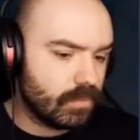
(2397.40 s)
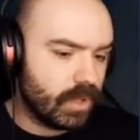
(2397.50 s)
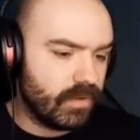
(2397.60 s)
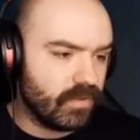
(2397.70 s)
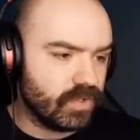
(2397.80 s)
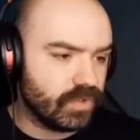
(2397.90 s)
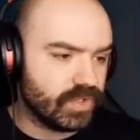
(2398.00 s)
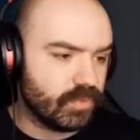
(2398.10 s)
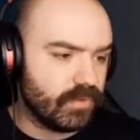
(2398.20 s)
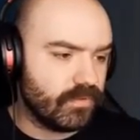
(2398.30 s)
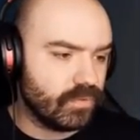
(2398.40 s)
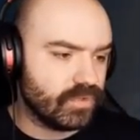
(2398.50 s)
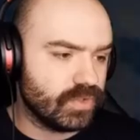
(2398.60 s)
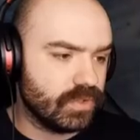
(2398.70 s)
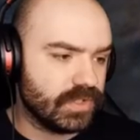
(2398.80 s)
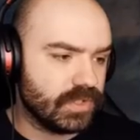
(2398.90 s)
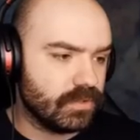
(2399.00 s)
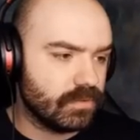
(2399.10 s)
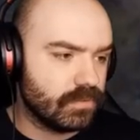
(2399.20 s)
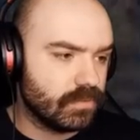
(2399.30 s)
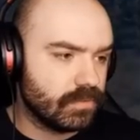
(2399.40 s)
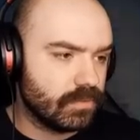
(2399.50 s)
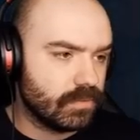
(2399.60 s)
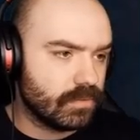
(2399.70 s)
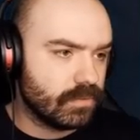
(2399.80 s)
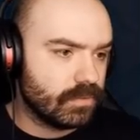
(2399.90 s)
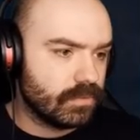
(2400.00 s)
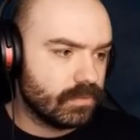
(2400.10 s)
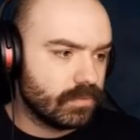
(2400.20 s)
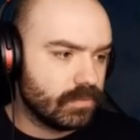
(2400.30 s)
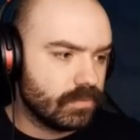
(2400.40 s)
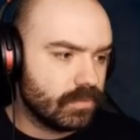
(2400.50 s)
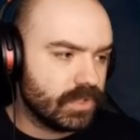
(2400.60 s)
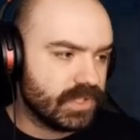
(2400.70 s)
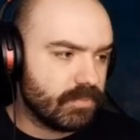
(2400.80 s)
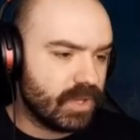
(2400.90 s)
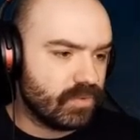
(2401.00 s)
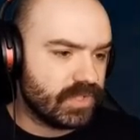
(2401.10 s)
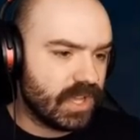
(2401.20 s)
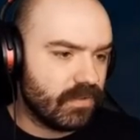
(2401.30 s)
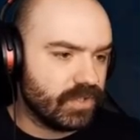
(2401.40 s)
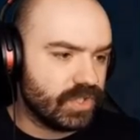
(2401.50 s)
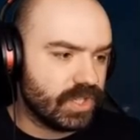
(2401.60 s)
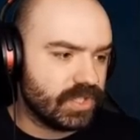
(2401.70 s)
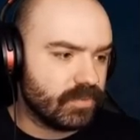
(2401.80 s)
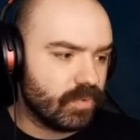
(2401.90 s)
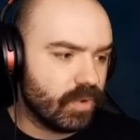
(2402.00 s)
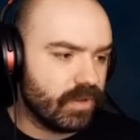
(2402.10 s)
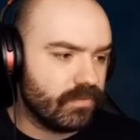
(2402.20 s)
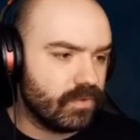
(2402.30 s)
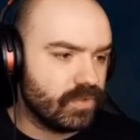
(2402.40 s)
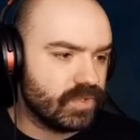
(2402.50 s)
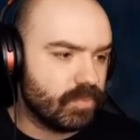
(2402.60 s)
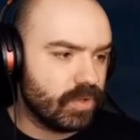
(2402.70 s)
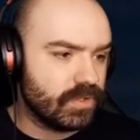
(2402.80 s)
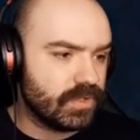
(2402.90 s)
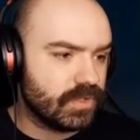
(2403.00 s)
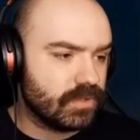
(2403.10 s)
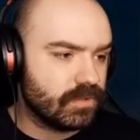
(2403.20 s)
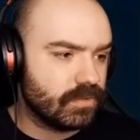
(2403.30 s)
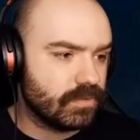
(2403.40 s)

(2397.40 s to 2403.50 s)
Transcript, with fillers: My inventory is going to be full soon, isn't it? Because the metal salvage takes up quite a few spots.